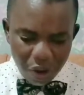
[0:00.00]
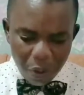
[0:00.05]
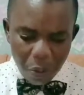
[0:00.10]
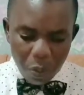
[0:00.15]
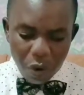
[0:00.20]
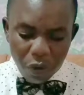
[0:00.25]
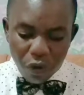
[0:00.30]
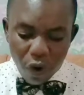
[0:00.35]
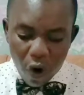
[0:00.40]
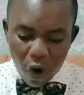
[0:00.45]

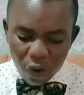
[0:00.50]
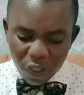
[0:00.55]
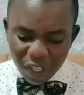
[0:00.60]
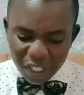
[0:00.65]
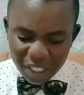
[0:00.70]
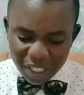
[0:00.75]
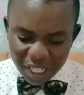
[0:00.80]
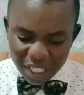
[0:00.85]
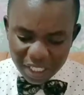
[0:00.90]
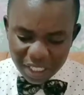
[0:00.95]
before the
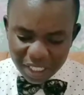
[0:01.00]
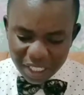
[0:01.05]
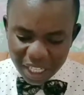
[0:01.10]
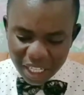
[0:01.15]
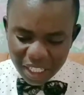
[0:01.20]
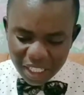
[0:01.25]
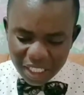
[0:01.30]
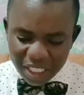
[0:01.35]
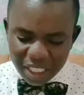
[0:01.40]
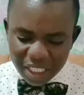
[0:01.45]
sun
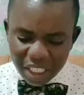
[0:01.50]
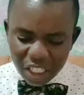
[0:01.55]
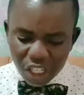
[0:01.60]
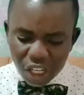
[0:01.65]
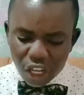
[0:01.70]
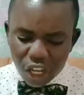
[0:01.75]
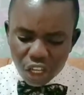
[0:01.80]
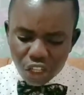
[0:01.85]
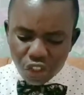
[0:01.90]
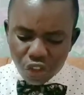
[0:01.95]
sets,
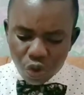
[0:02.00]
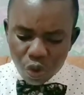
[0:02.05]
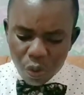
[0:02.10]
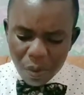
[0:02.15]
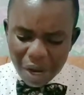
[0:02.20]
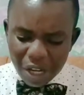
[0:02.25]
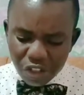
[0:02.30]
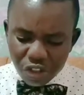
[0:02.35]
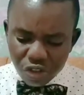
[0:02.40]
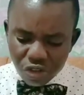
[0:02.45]
you
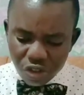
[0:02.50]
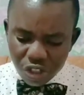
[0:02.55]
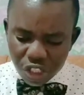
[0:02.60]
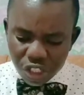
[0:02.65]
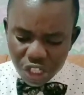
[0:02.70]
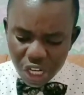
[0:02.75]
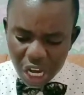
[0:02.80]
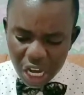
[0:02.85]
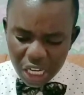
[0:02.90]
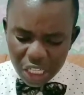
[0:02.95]
must
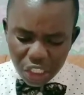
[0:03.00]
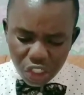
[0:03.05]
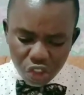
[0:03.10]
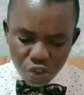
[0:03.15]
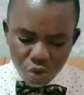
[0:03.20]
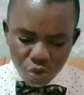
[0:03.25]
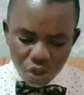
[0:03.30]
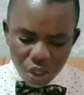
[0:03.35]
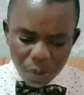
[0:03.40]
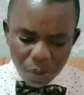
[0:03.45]
return
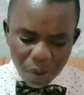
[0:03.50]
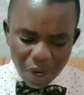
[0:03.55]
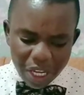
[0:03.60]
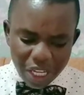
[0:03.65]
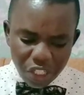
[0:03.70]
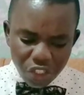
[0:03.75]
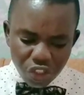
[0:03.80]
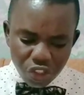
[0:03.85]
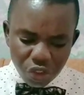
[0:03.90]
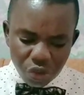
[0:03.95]
to the
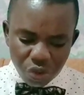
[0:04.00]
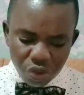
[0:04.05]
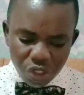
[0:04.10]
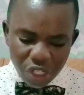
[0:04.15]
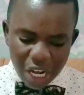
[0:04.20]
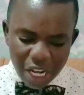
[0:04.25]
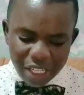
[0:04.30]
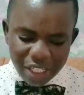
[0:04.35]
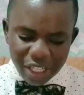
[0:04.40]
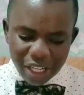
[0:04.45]
place you
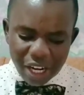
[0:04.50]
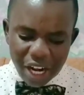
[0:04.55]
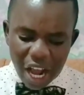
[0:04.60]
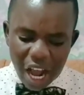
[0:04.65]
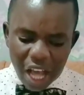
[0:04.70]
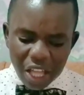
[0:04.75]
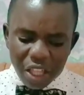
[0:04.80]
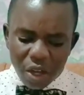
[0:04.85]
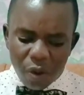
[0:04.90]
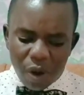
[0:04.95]
started,
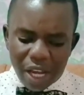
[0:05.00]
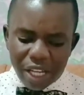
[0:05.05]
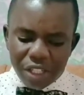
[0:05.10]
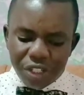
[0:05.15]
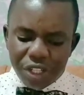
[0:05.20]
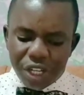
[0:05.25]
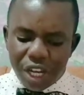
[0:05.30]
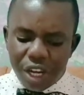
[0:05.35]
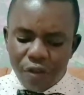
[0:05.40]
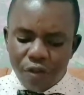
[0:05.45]

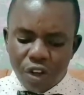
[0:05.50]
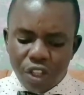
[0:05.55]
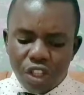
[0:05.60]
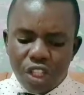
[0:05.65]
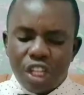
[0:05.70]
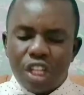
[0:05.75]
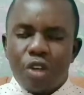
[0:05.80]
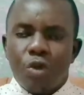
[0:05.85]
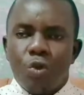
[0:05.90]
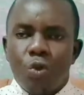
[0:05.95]
otherwise
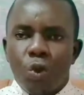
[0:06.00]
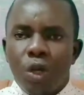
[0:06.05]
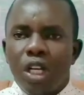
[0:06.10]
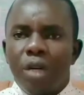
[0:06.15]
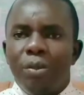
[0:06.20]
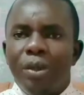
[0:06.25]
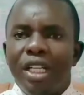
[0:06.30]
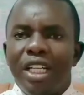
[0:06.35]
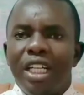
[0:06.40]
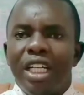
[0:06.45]
everything will
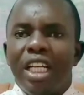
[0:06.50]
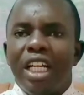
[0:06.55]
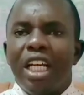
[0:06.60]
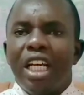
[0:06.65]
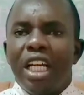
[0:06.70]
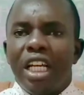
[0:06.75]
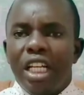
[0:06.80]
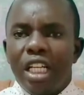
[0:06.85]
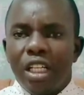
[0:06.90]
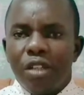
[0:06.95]
be
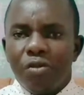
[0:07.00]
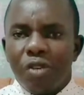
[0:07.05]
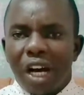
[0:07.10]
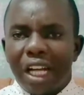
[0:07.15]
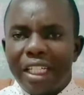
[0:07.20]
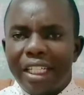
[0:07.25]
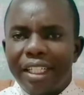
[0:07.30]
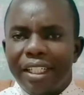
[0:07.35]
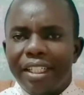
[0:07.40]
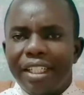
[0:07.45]

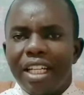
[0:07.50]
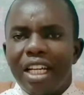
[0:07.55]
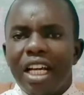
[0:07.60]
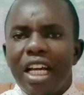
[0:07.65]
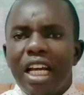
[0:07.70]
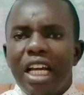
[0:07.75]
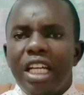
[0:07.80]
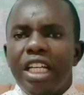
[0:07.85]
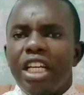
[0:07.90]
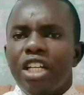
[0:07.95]
invalid.
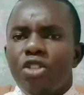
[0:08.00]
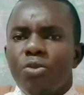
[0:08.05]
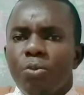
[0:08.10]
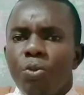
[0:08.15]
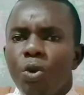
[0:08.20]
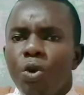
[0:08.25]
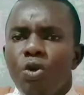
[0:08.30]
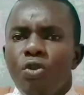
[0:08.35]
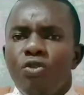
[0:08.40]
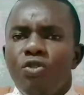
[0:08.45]
He has
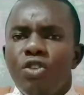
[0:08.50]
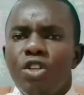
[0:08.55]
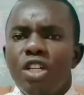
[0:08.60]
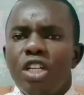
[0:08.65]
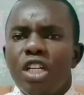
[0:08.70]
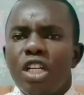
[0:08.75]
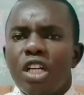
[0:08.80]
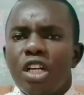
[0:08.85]
moved